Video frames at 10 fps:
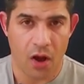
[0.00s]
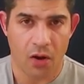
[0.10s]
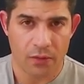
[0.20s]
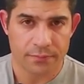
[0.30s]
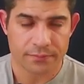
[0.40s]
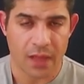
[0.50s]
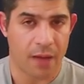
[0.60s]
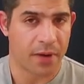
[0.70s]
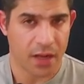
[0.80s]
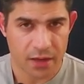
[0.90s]
I
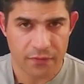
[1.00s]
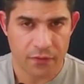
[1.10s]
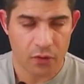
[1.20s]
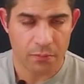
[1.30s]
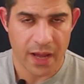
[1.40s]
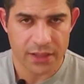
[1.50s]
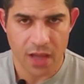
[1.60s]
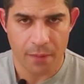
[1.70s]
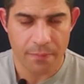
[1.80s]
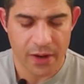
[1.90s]
call. I'm not going to
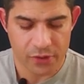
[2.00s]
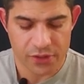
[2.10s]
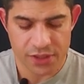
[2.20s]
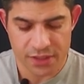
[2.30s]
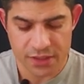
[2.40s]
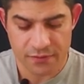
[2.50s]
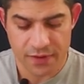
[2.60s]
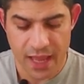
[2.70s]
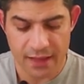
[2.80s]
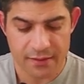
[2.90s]
fold my top pair
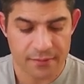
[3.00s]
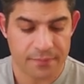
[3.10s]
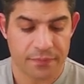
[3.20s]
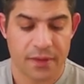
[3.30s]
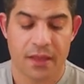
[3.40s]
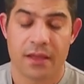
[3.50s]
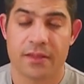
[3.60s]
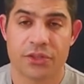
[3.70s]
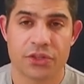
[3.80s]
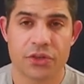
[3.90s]
just of yet.
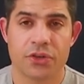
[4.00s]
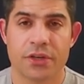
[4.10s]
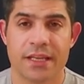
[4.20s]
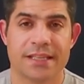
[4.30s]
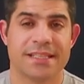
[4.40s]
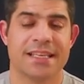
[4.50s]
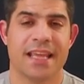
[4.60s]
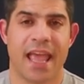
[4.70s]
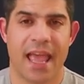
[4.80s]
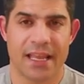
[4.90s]
The turn
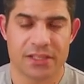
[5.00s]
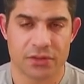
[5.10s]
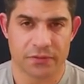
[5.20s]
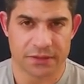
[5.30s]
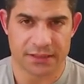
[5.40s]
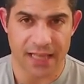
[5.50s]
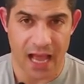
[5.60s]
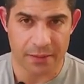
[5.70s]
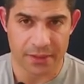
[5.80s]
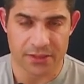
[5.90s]
is the ace of
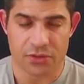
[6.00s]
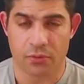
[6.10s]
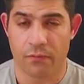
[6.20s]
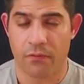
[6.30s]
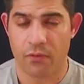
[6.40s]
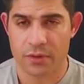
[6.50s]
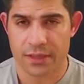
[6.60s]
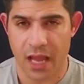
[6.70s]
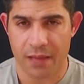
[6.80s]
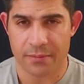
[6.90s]
diamonds, so
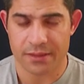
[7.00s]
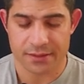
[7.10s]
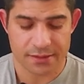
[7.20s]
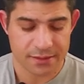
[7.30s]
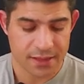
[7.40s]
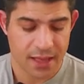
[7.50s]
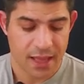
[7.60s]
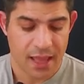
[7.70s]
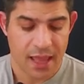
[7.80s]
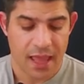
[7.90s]
4
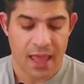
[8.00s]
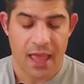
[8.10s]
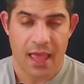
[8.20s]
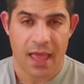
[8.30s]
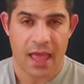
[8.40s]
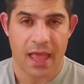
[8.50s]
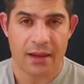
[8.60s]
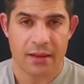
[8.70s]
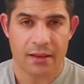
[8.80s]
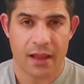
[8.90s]
diamonds.
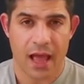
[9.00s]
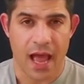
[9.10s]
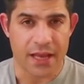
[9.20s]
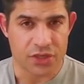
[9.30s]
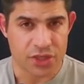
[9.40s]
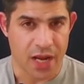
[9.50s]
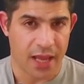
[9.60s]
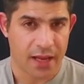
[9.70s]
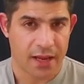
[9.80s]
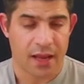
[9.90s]
And
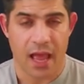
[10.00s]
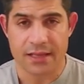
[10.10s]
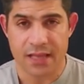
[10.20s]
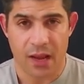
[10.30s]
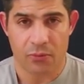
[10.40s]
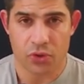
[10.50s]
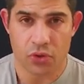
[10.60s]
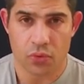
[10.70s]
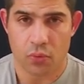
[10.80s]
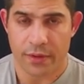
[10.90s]
I check, as
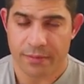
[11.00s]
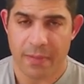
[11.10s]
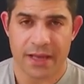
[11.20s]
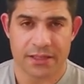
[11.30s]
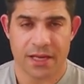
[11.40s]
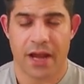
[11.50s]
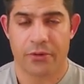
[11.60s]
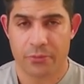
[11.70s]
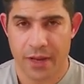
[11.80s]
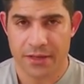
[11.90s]
I would do with my
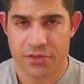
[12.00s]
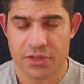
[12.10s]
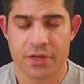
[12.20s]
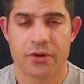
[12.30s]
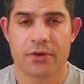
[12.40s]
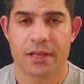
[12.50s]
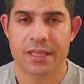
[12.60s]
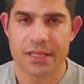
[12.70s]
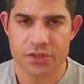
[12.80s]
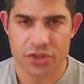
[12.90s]
entire range
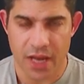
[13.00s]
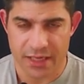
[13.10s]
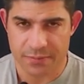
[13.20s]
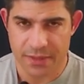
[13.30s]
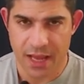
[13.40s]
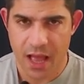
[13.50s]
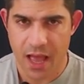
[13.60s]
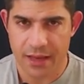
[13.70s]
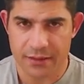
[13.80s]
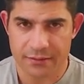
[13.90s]
there. He checks
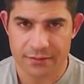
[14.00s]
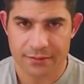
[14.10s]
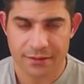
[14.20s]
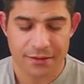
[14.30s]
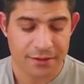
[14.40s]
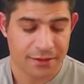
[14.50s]
behind.